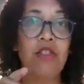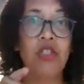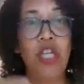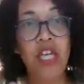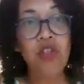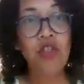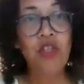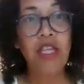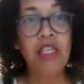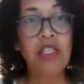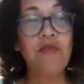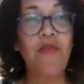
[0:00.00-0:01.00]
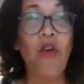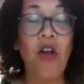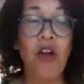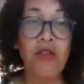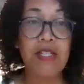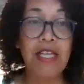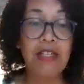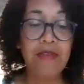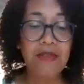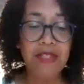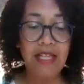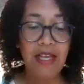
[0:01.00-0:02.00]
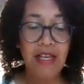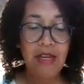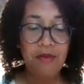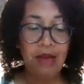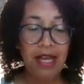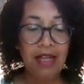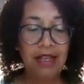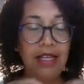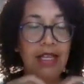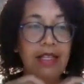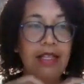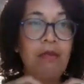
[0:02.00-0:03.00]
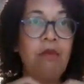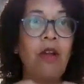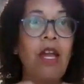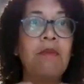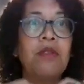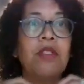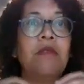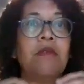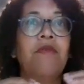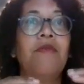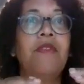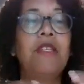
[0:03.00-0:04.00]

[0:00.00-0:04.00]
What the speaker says: change things for ourselves, right? Then we're able to